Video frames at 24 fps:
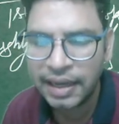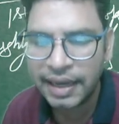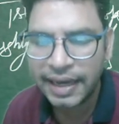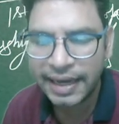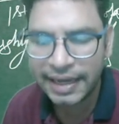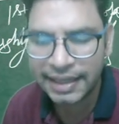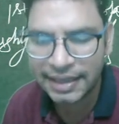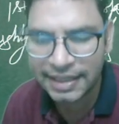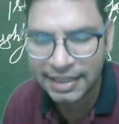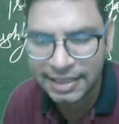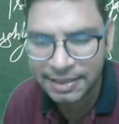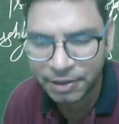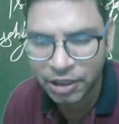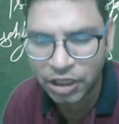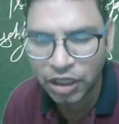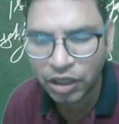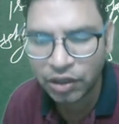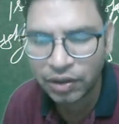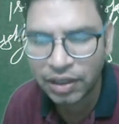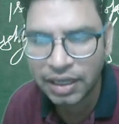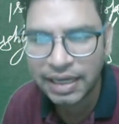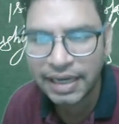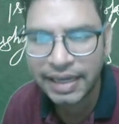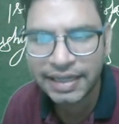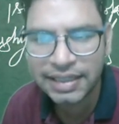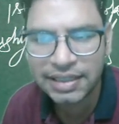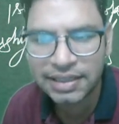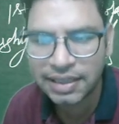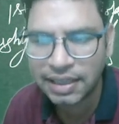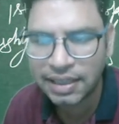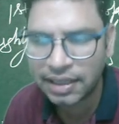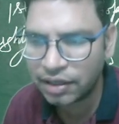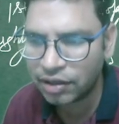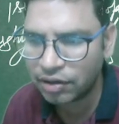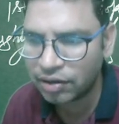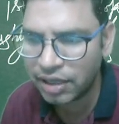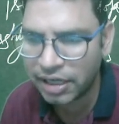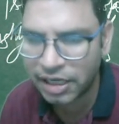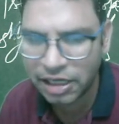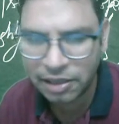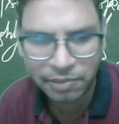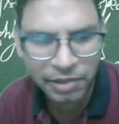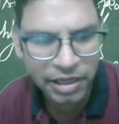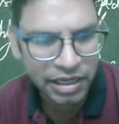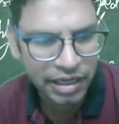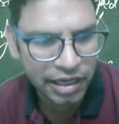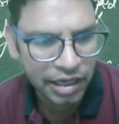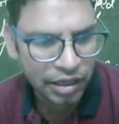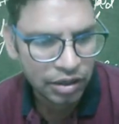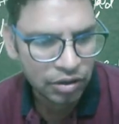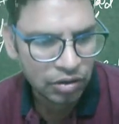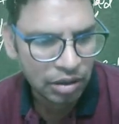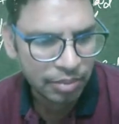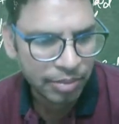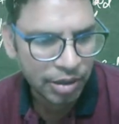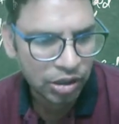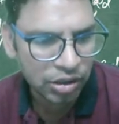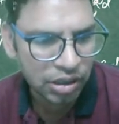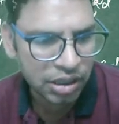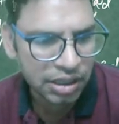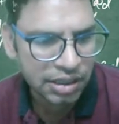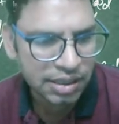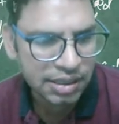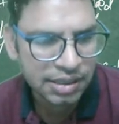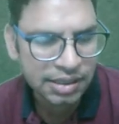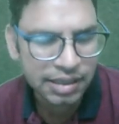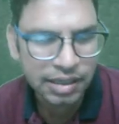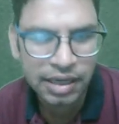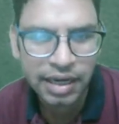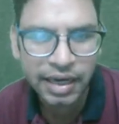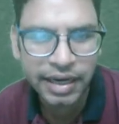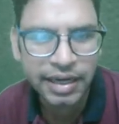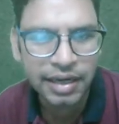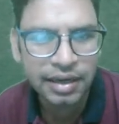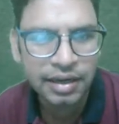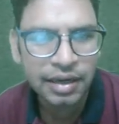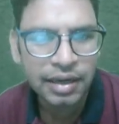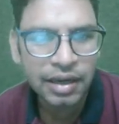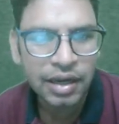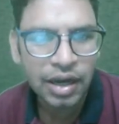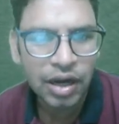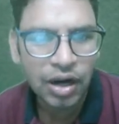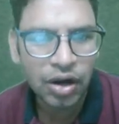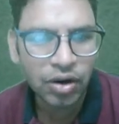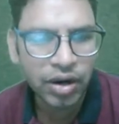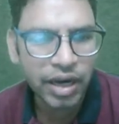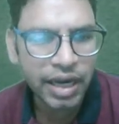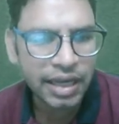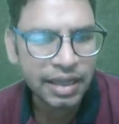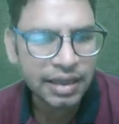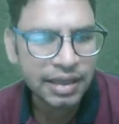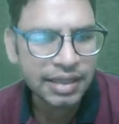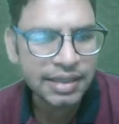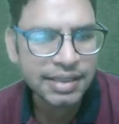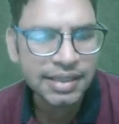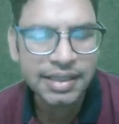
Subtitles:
in this particular lecture. Let me tell you about this, right? Okay, this